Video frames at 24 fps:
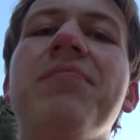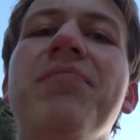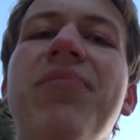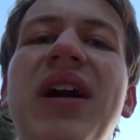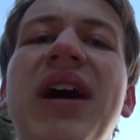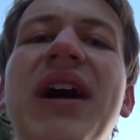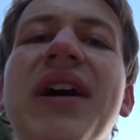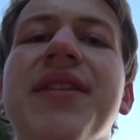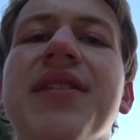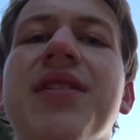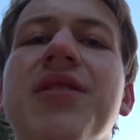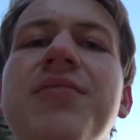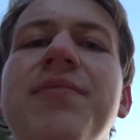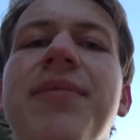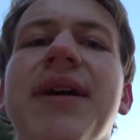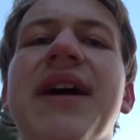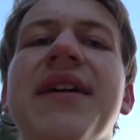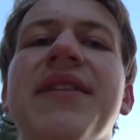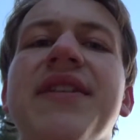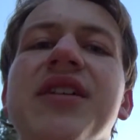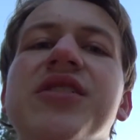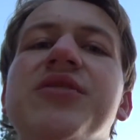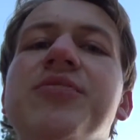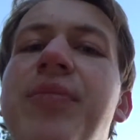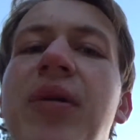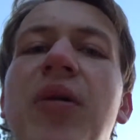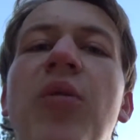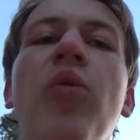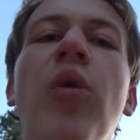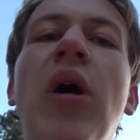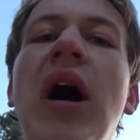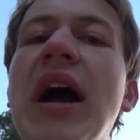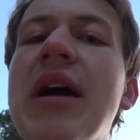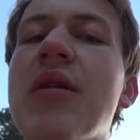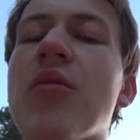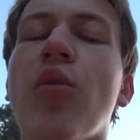bothered by this. But
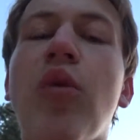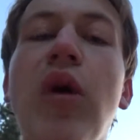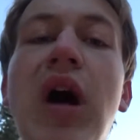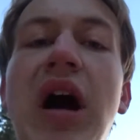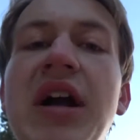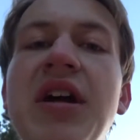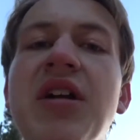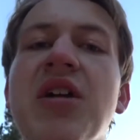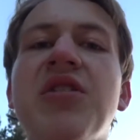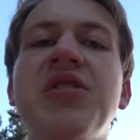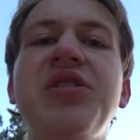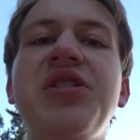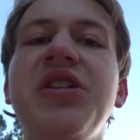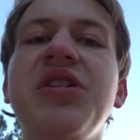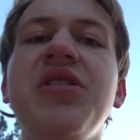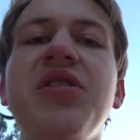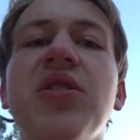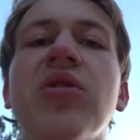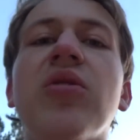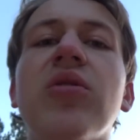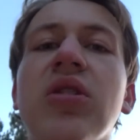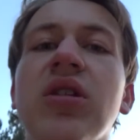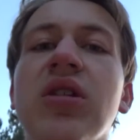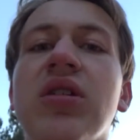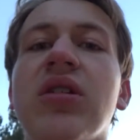why aren't you?